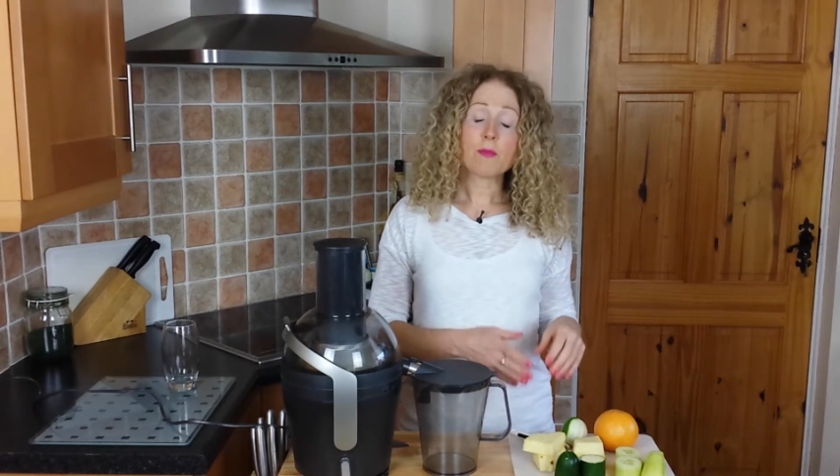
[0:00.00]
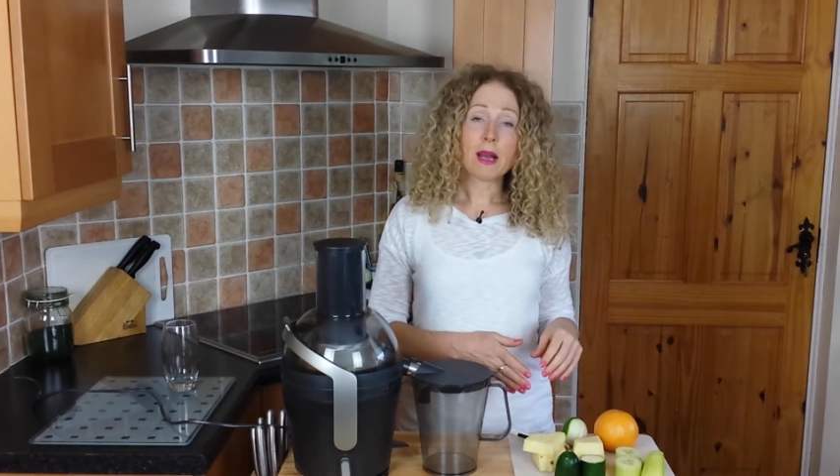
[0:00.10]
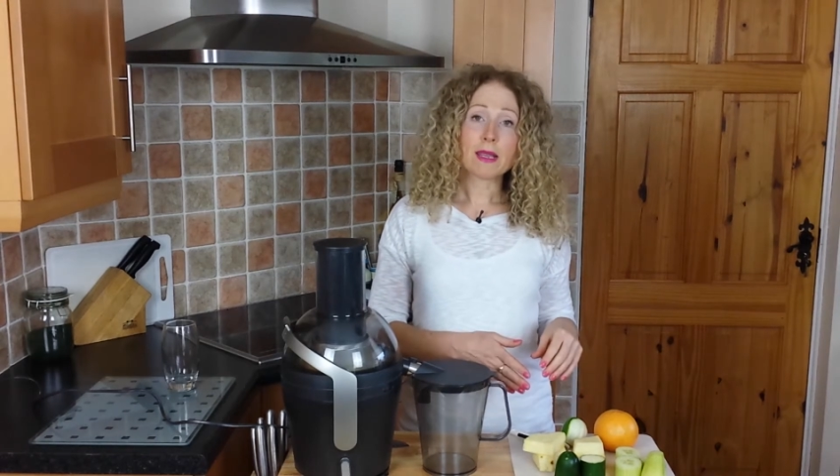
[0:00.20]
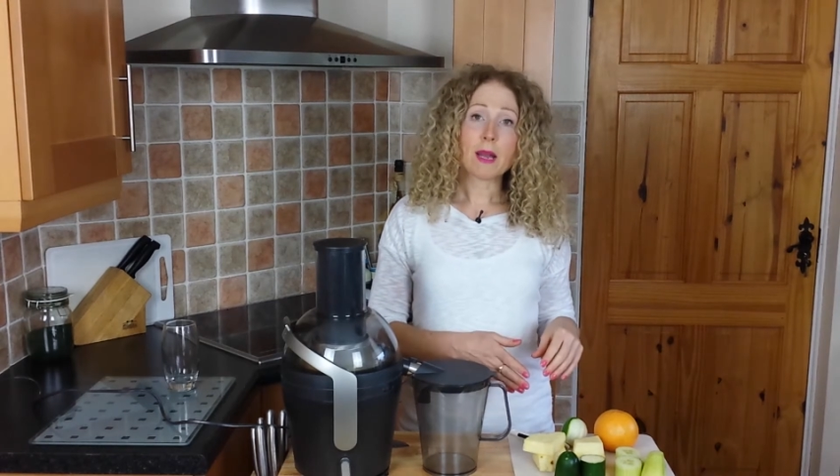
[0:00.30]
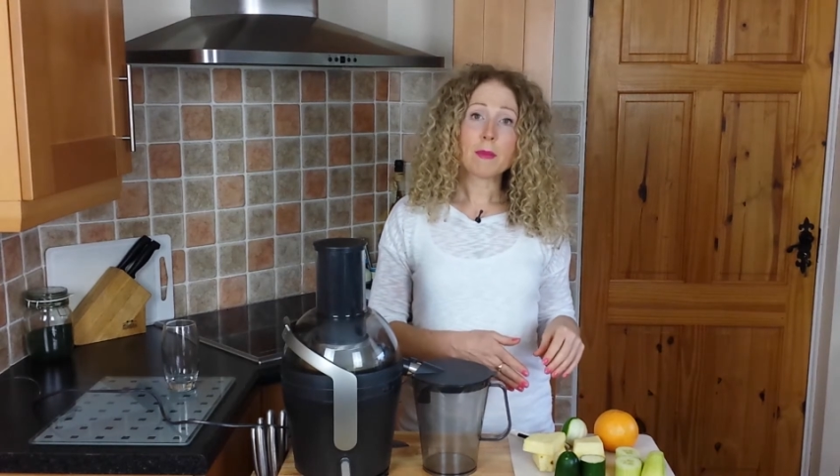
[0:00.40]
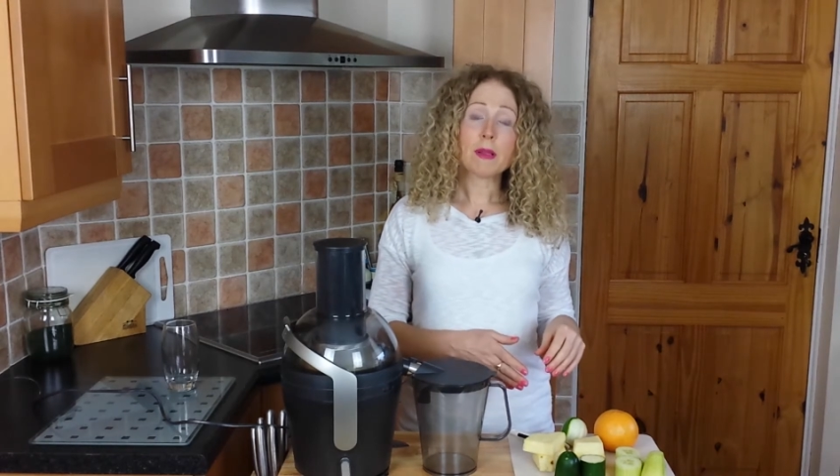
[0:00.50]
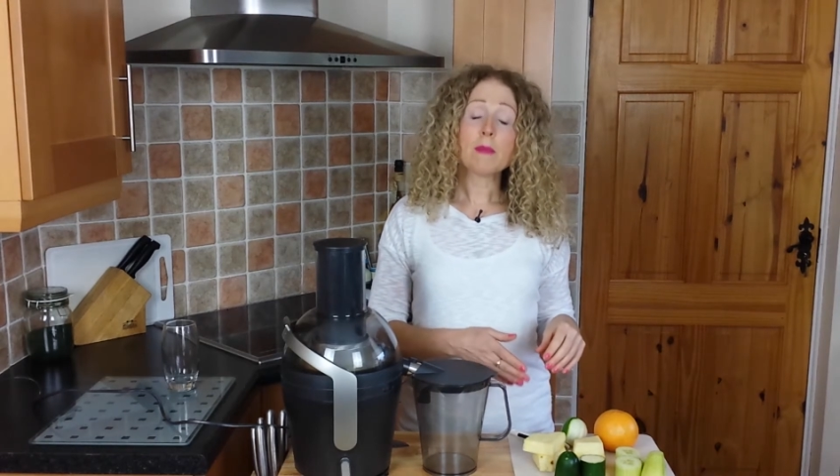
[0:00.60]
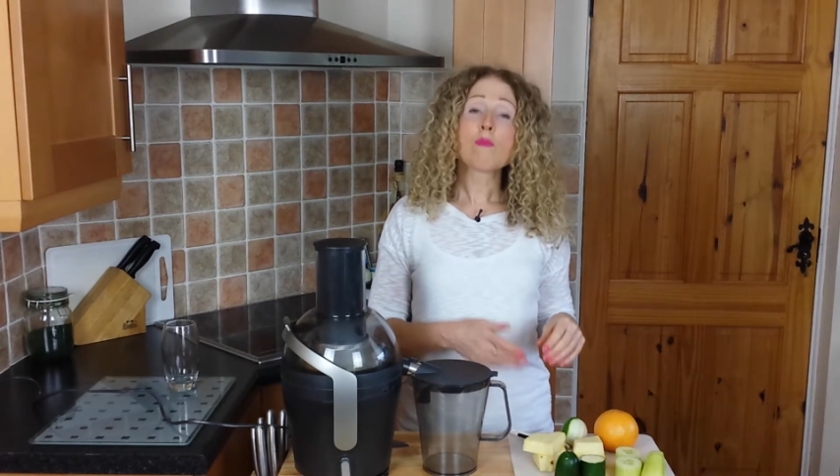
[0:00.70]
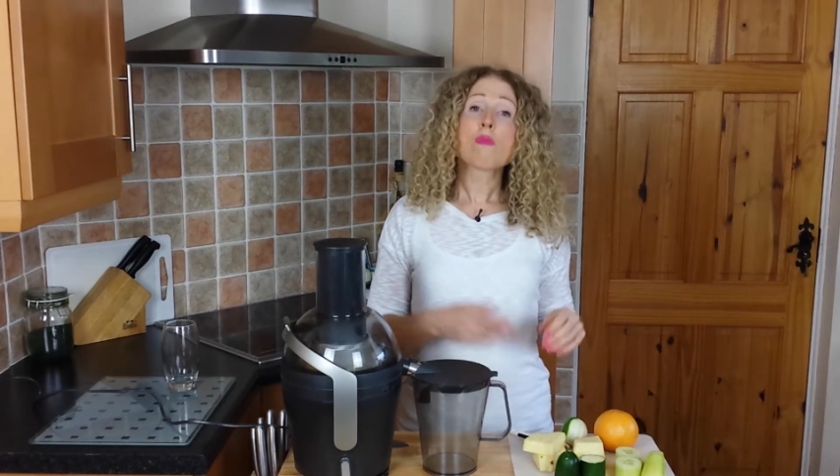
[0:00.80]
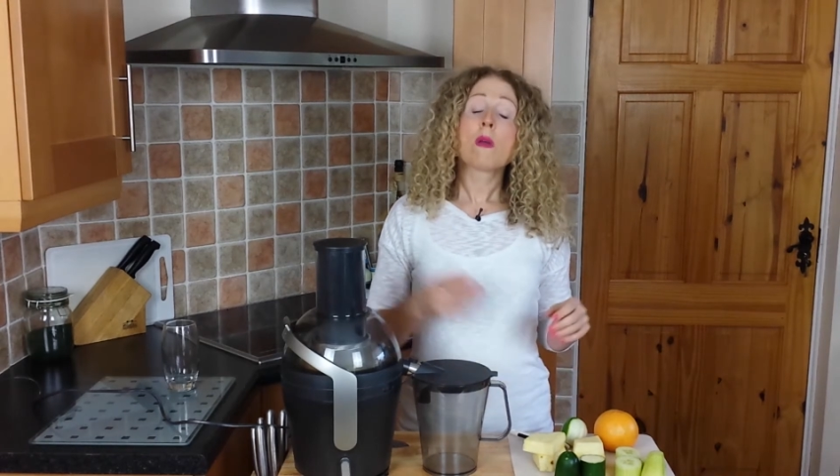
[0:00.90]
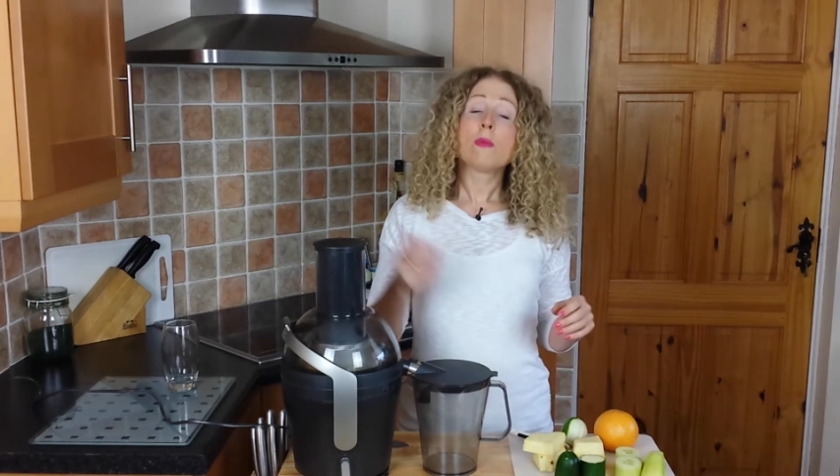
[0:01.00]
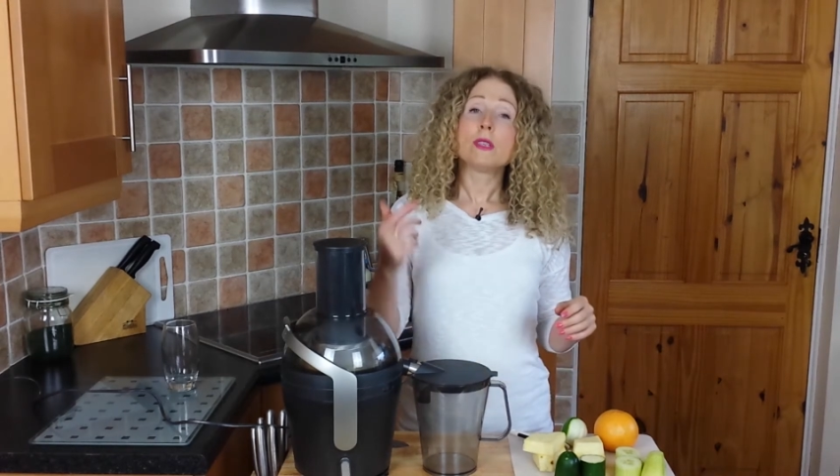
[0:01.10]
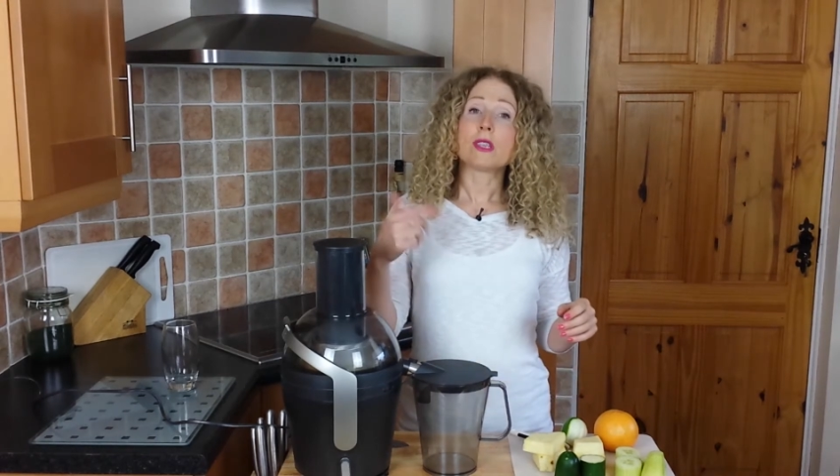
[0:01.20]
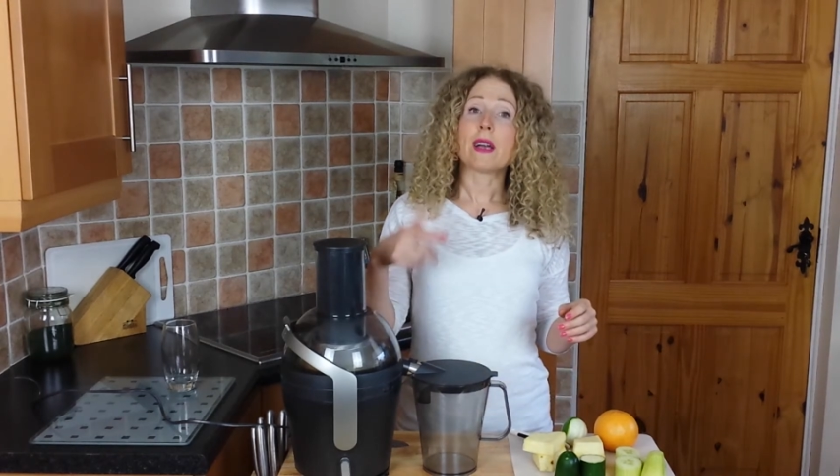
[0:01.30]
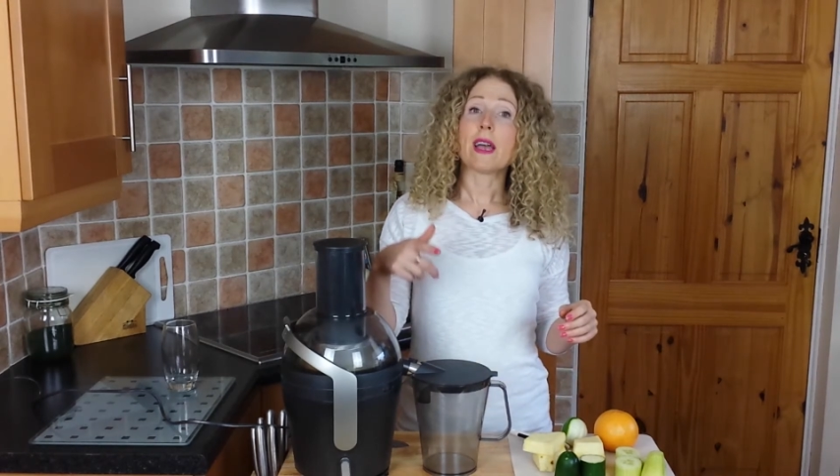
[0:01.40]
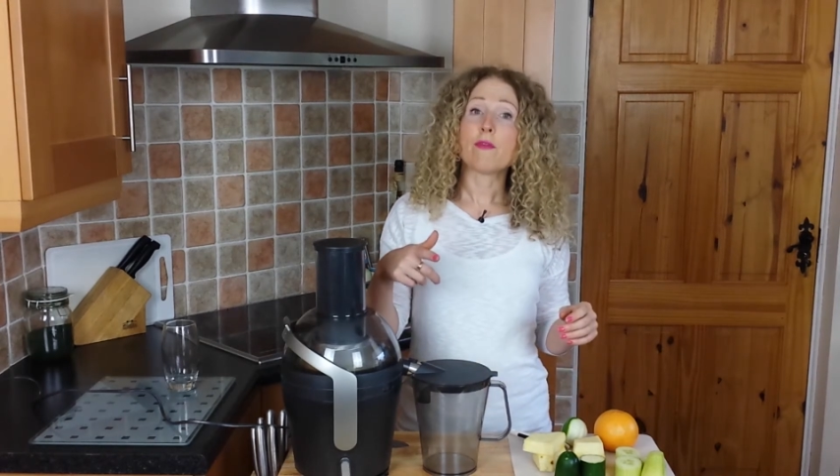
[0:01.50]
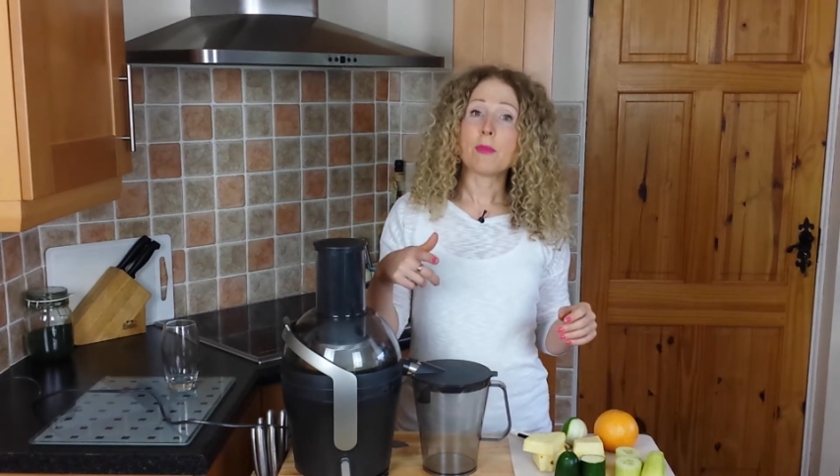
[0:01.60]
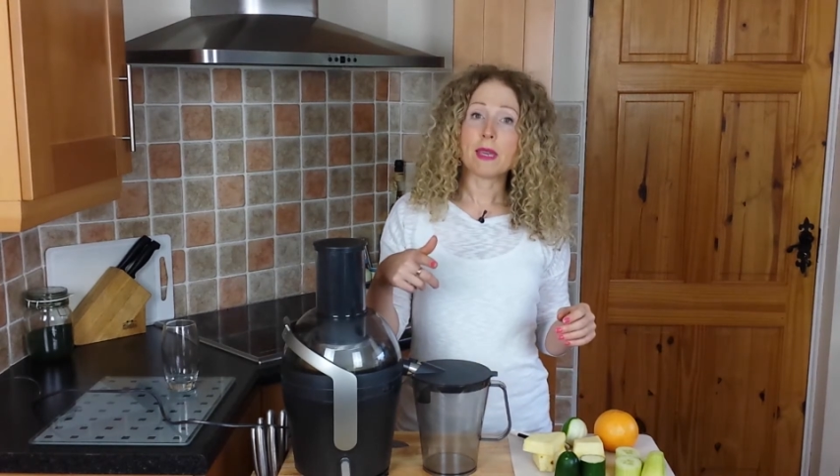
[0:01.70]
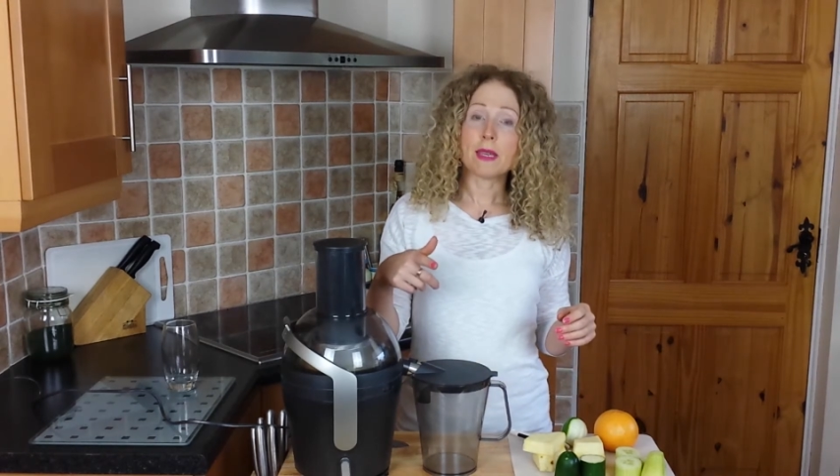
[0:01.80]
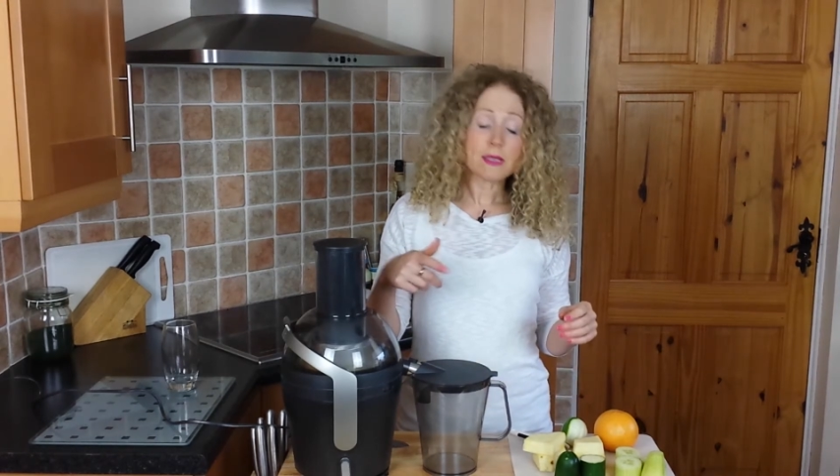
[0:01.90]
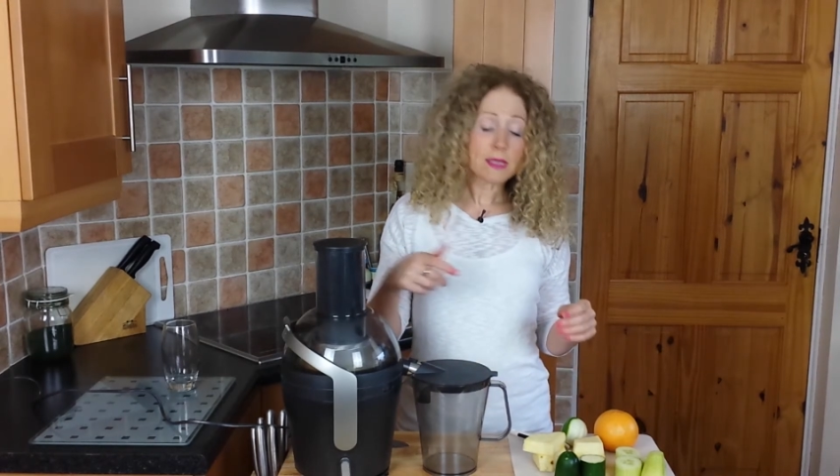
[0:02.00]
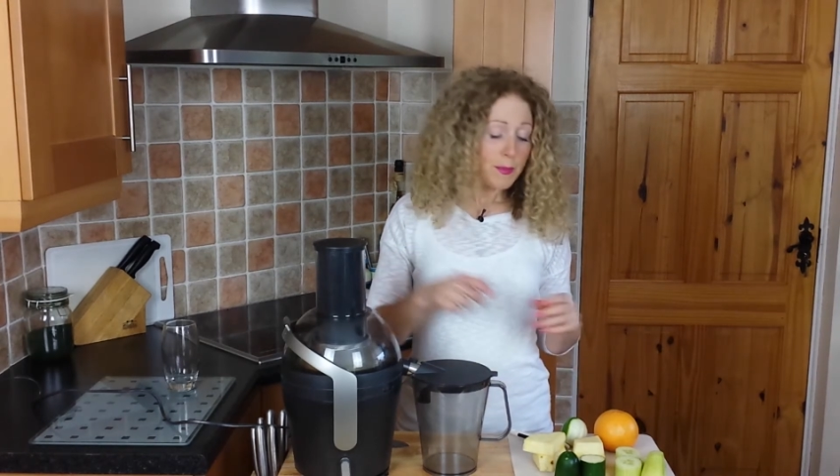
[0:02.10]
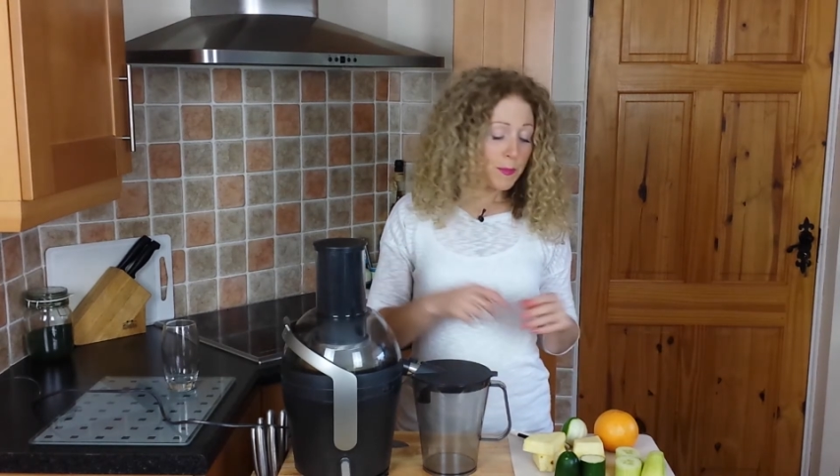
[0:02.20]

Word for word: pineapple, which I have peeled.